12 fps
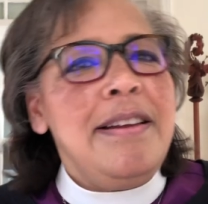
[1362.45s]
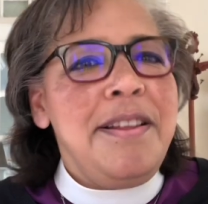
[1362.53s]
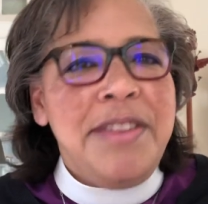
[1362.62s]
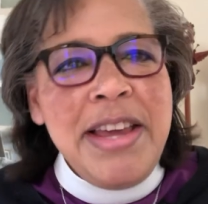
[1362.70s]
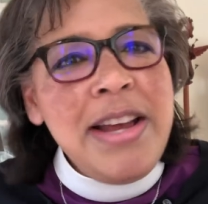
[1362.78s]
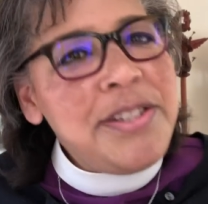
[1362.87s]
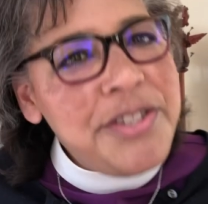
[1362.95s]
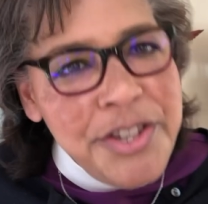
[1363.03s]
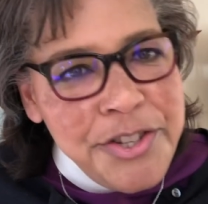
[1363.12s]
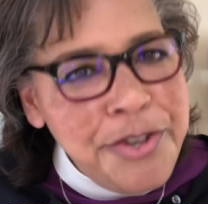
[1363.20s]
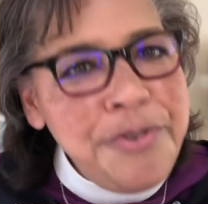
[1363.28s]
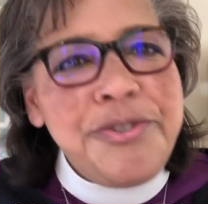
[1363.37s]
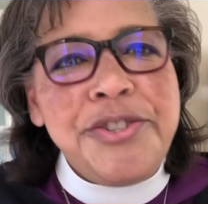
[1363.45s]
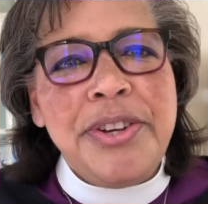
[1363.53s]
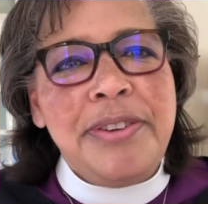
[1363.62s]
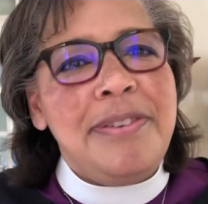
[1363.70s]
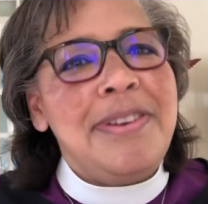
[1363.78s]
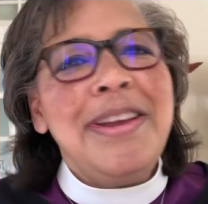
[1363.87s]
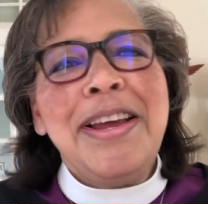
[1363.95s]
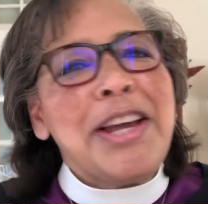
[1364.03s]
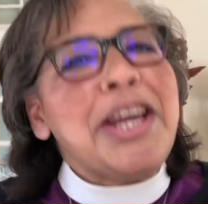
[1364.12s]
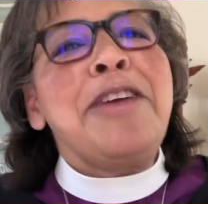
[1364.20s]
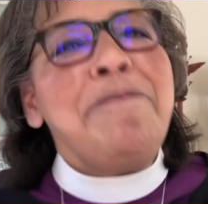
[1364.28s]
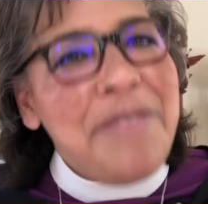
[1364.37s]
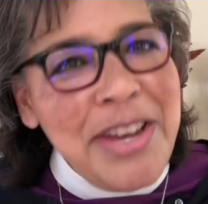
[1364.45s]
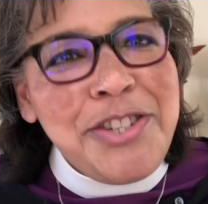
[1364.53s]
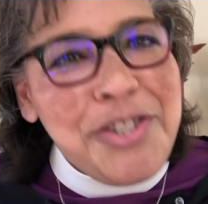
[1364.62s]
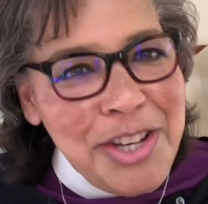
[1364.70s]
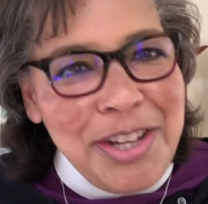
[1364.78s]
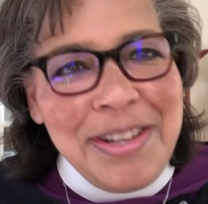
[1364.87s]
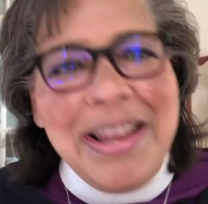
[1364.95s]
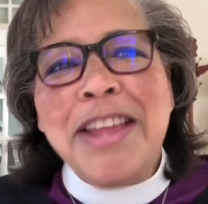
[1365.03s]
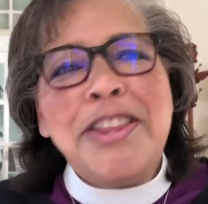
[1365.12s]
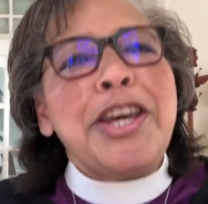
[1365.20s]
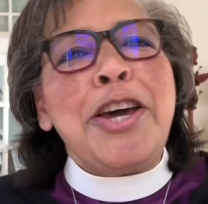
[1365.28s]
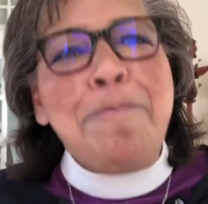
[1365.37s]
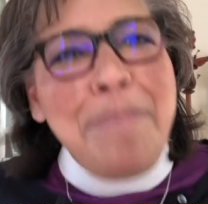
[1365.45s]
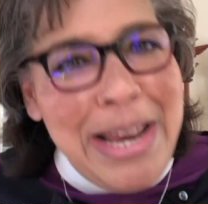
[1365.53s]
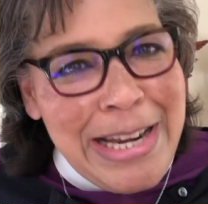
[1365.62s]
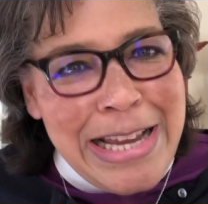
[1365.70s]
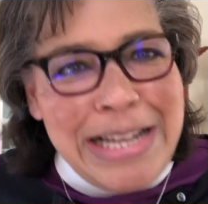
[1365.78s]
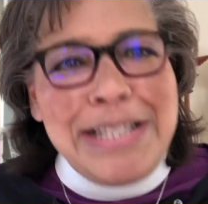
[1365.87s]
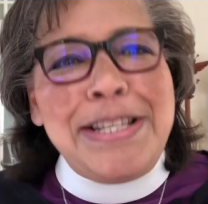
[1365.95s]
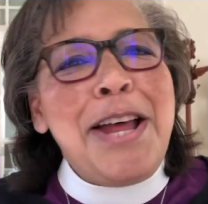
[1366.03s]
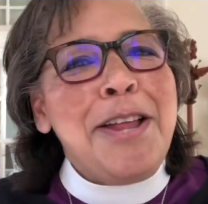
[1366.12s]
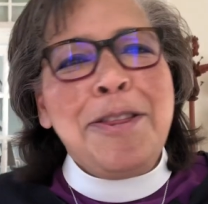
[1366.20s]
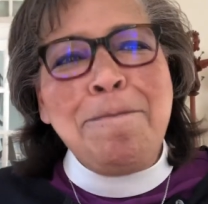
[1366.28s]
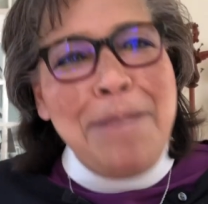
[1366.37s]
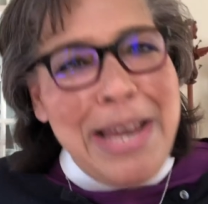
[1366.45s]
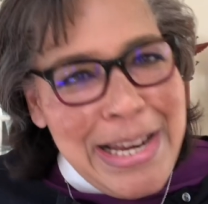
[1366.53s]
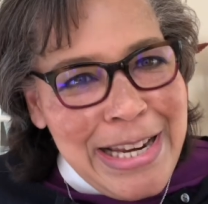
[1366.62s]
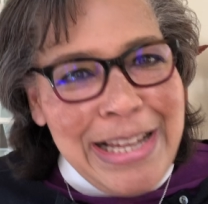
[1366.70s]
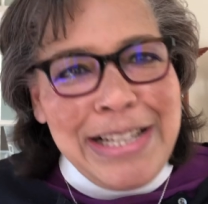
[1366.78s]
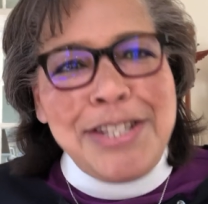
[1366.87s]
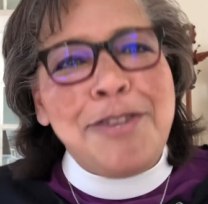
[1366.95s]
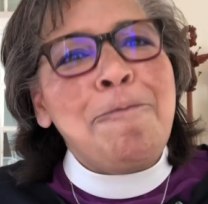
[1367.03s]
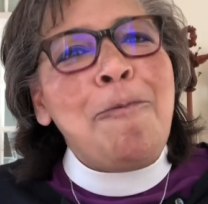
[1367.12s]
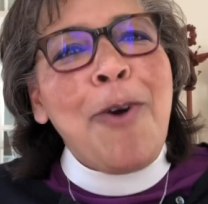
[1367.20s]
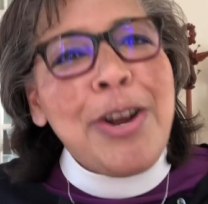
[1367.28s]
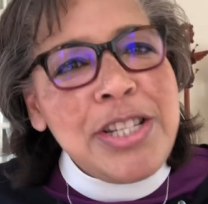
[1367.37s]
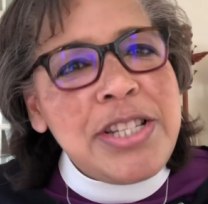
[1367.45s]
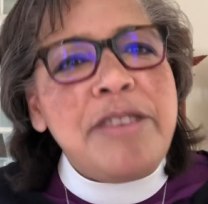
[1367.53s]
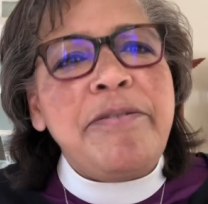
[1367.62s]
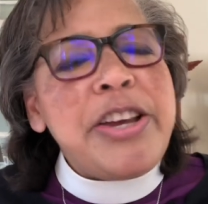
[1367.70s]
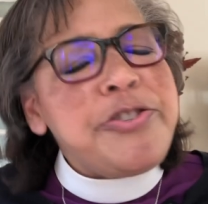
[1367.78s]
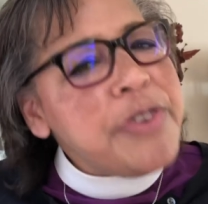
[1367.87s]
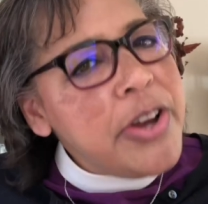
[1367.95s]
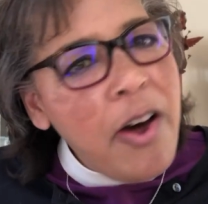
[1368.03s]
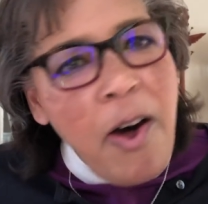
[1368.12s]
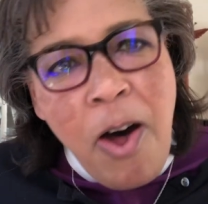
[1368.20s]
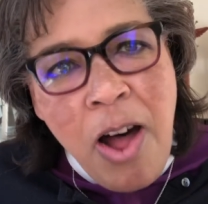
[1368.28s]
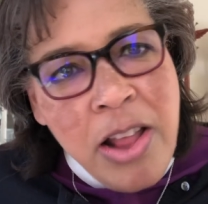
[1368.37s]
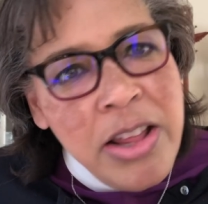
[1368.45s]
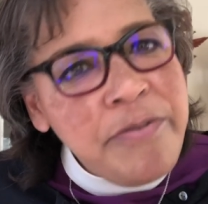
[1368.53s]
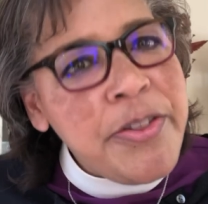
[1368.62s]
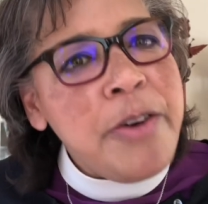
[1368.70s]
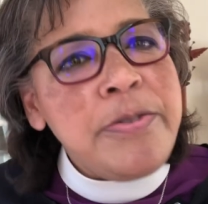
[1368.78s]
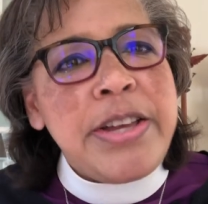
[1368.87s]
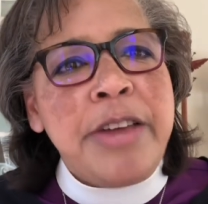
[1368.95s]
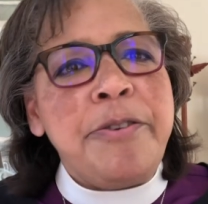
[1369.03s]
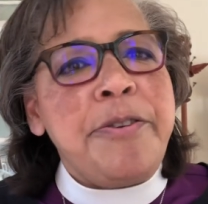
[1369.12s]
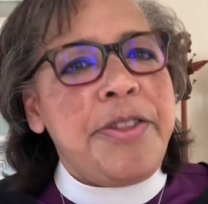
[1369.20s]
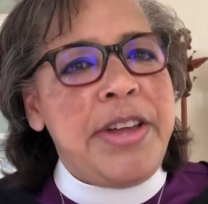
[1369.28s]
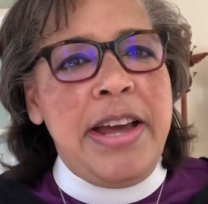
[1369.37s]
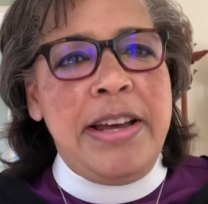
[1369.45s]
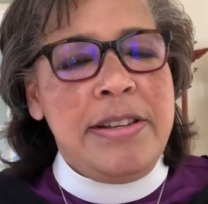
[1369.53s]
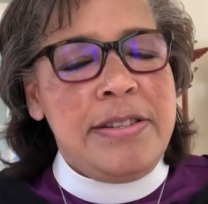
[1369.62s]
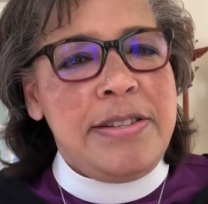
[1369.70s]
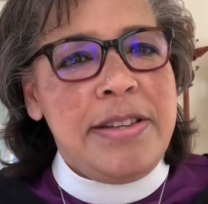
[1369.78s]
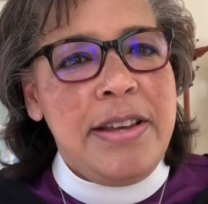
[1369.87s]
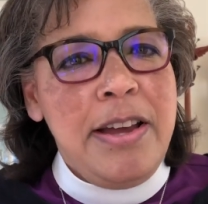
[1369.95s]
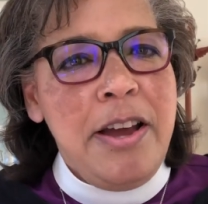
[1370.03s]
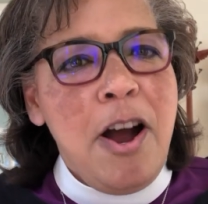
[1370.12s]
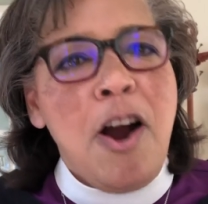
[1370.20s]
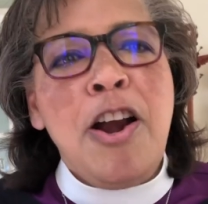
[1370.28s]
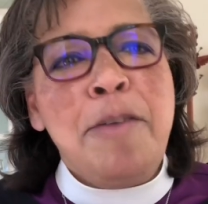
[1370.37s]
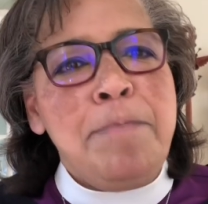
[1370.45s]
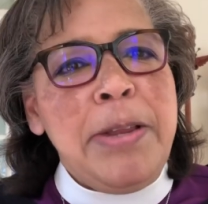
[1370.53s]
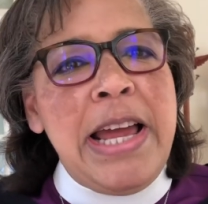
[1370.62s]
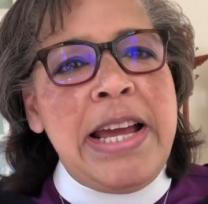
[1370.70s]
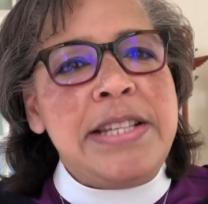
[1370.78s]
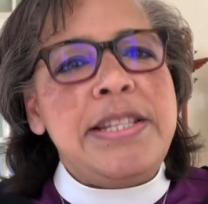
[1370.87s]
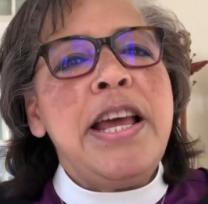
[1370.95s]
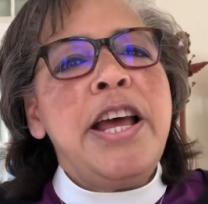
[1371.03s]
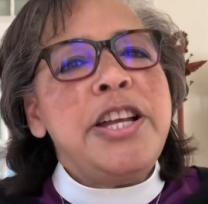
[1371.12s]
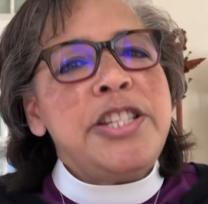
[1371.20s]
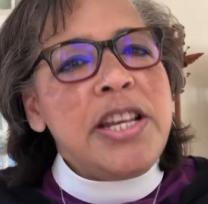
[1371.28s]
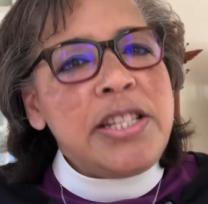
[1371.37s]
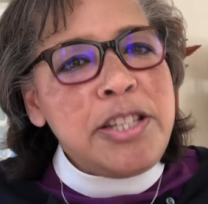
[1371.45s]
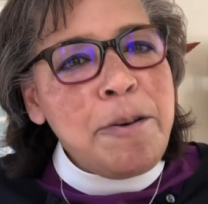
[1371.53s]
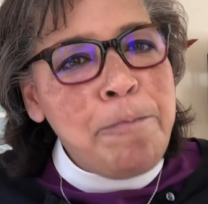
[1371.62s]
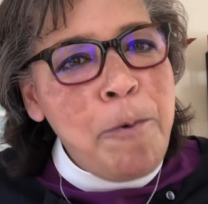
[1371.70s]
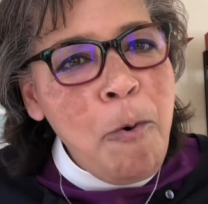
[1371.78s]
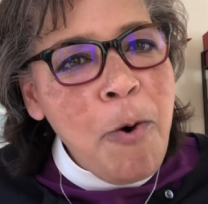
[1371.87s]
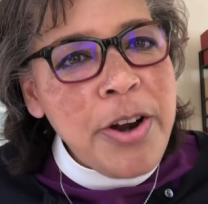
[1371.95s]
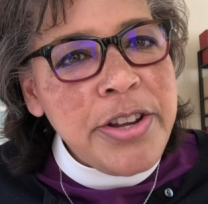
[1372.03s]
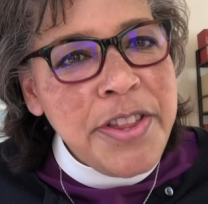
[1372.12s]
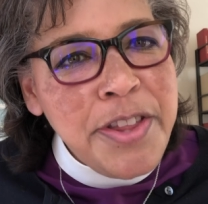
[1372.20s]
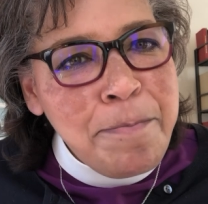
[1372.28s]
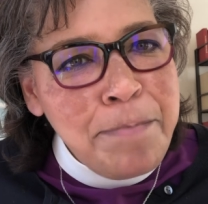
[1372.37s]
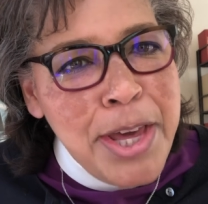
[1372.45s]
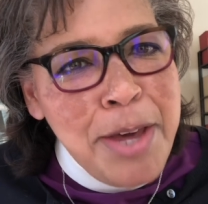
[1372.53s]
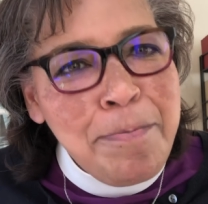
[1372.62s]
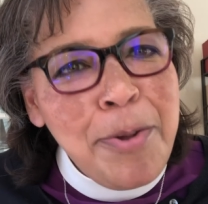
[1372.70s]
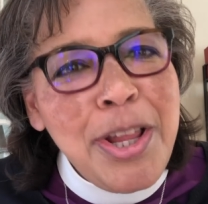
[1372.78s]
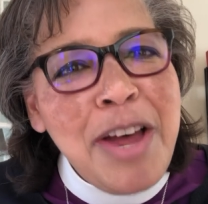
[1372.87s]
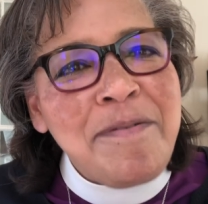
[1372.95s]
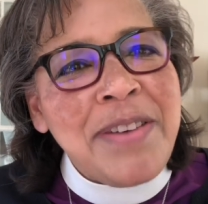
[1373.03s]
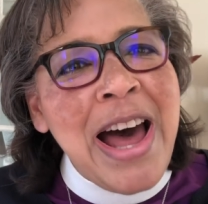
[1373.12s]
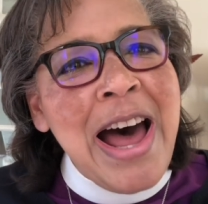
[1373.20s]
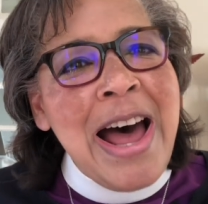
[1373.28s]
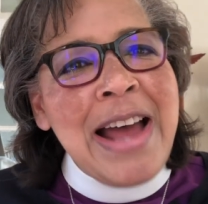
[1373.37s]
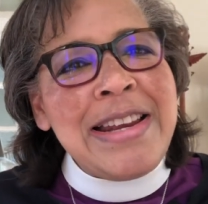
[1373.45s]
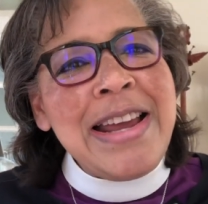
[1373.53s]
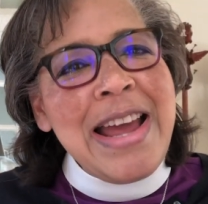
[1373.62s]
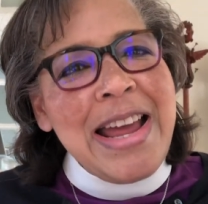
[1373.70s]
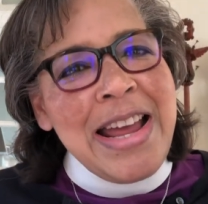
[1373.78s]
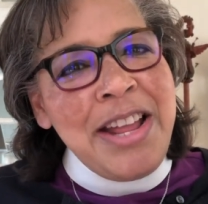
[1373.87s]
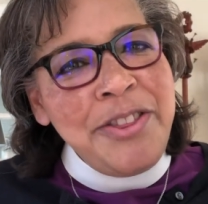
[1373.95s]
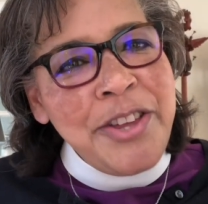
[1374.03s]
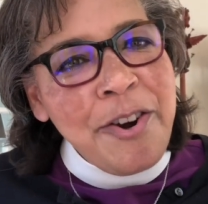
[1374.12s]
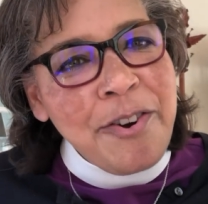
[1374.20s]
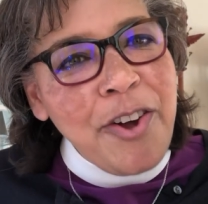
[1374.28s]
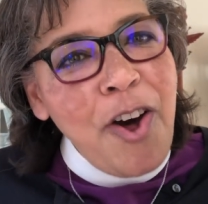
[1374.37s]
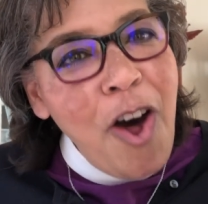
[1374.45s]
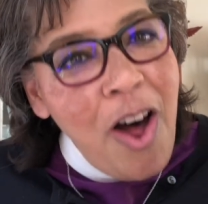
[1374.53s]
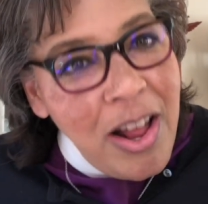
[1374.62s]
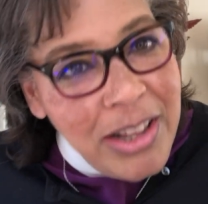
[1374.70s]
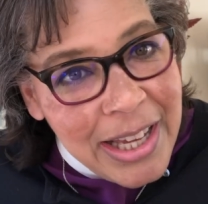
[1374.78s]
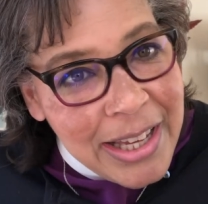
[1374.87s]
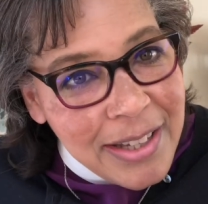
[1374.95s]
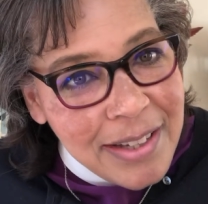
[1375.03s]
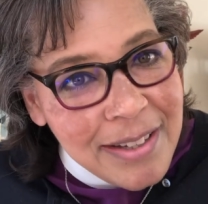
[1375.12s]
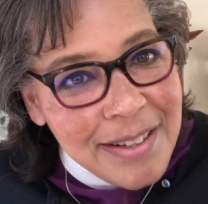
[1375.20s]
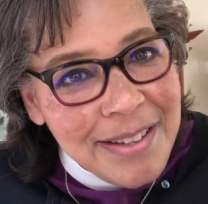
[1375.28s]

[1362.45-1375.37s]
the institution, convention, the committees, the meetings, the wardens, the vestry, all of those other things are in place to support the people of God in their calling